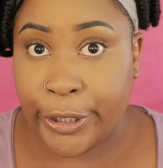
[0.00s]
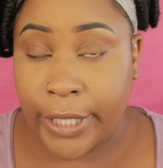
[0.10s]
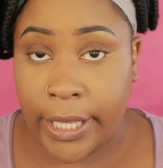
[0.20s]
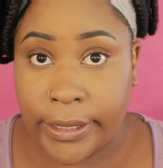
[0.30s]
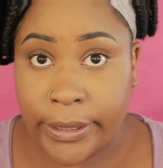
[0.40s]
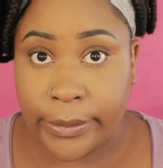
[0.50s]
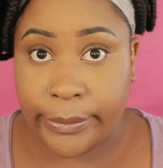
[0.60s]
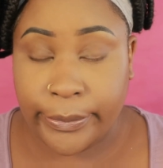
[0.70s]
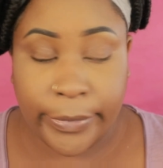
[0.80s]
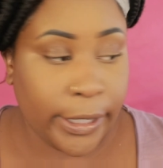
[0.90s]
set,
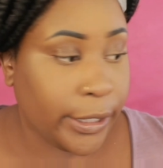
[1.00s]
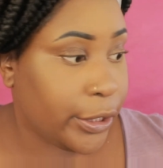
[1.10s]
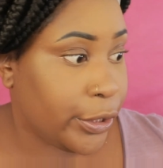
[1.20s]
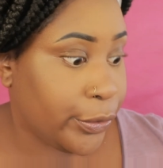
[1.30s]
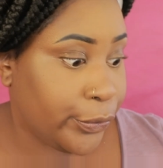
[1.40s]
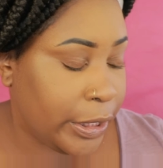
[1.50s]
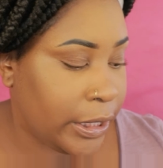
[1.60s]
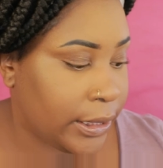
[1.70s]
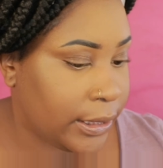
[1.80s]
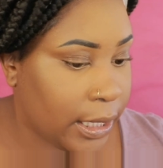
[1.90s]
like
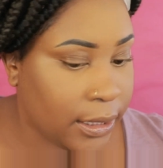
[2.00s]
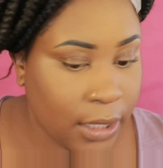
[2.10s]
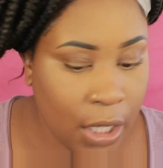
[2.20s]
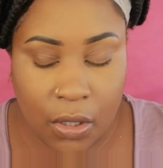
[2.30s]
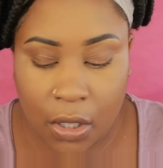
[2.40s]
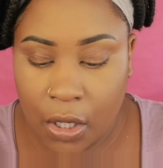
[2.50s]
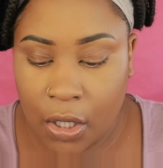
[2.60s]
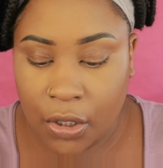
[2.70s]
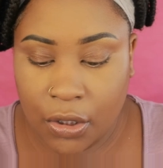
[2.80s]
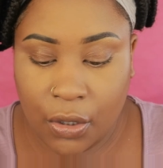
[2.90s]
really set.
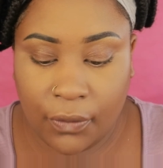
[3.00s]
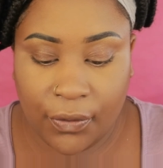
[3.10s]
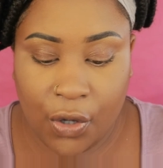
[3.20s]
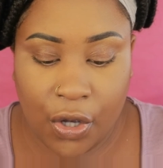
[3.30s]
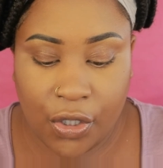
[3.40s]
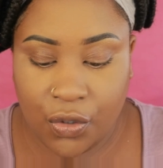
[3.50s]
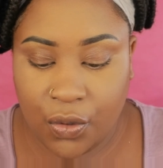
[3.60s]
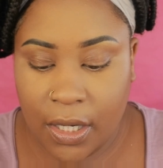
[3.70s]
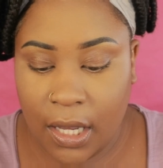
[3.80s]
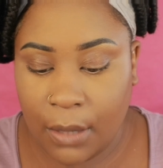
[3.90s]
So for
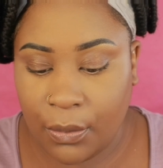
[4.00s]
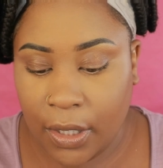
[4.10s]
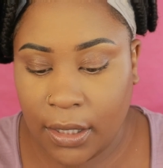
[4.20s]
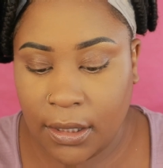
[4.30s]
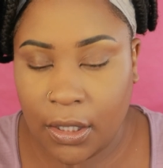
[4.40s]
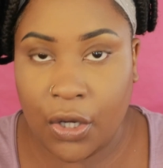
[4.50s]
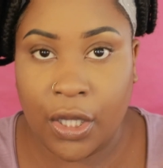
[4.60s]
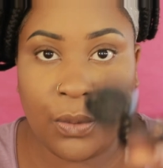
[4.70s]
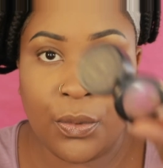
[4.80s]
contouring, I'm going to go in